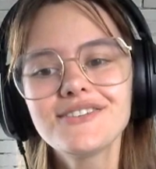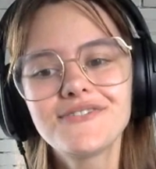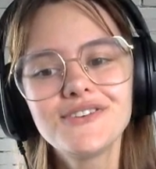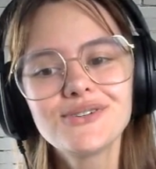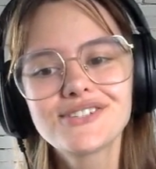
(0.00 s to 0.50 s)

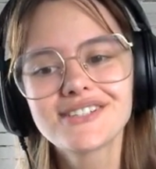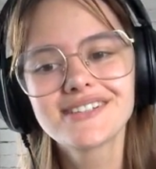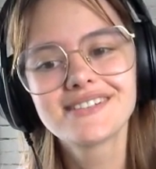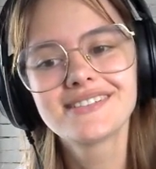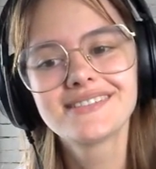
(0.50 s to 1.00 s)

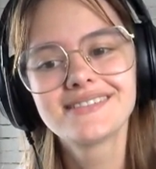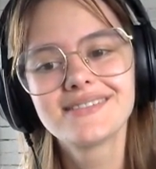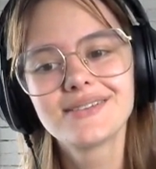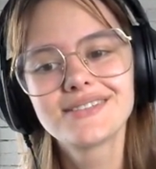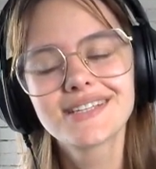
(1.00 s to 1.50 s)
Future
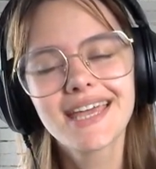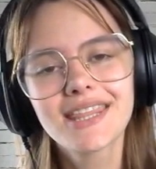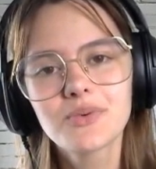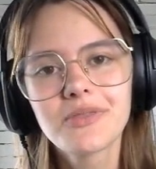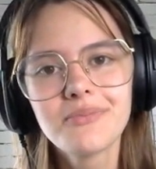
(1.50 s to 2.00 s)

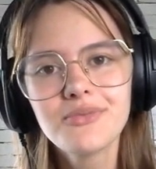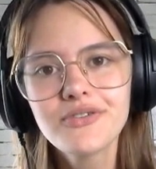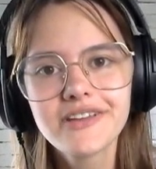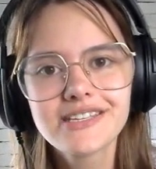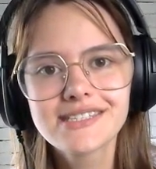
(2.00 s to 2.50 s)
together with
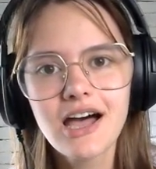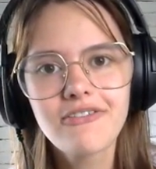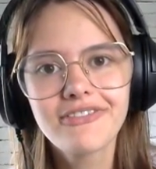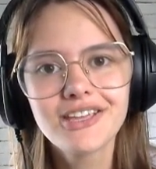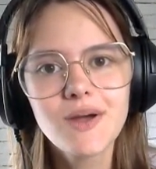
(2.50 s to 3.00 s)
movie
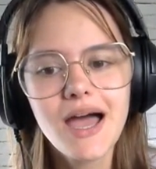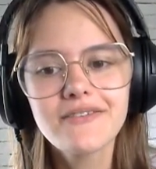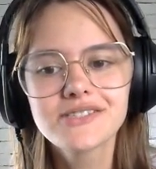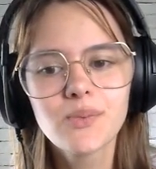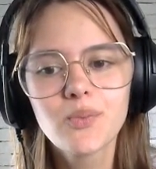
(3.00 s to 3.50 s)
stuff, and you have
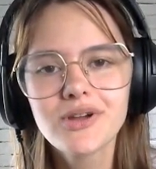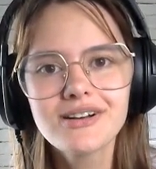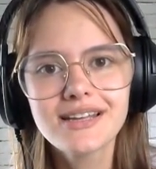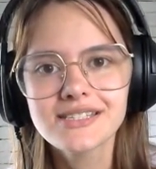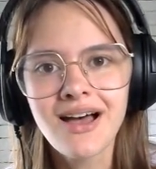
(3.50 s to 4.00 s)
some
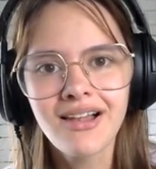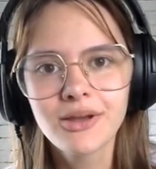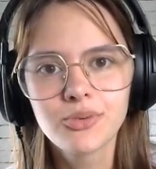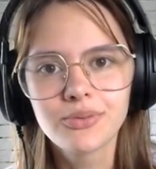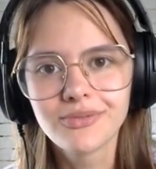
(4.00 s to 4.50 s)
weird ass
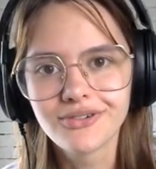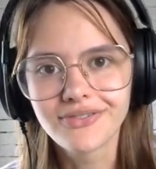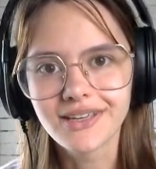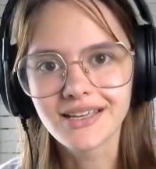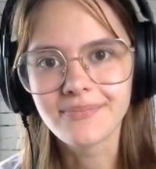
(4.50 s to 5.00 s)
Hollywood movie